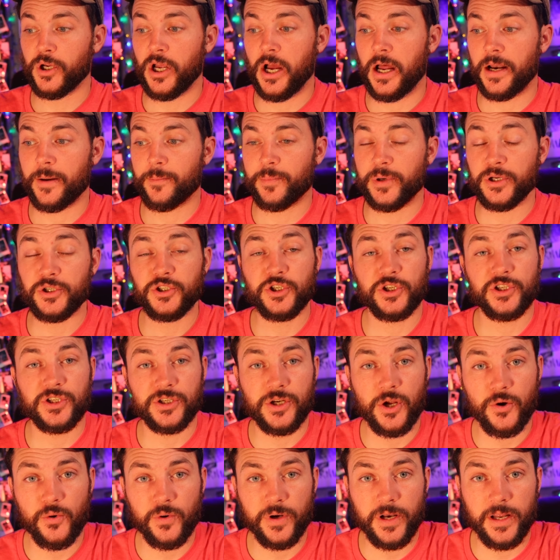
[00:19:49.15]
got a bunch of
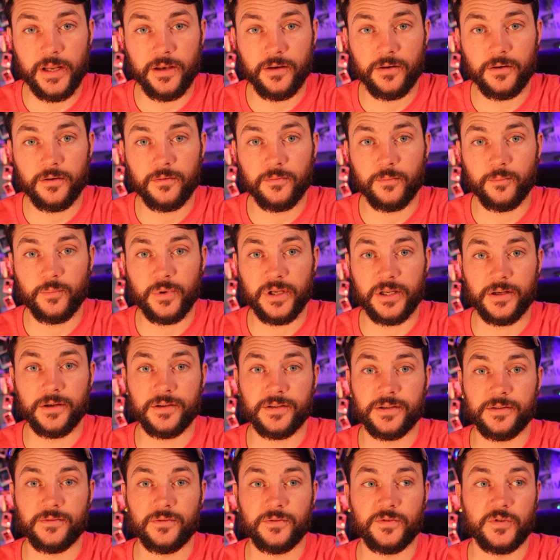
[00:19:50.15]
snow in it
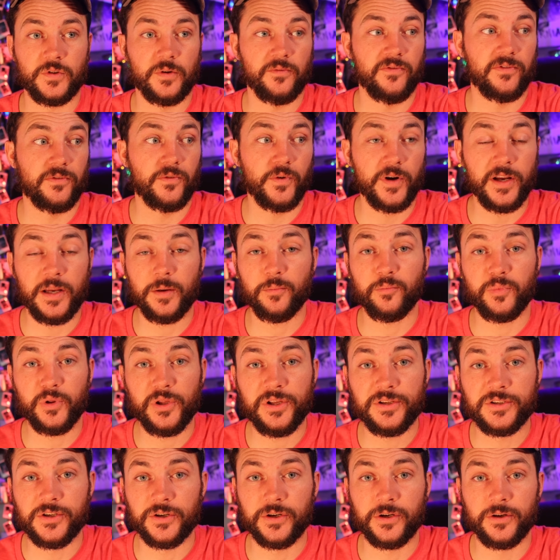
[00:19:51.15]
because it was a freaking
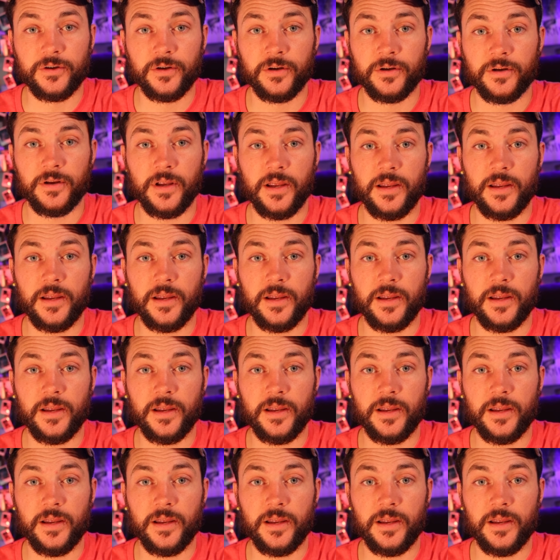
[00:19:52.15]
blizzard.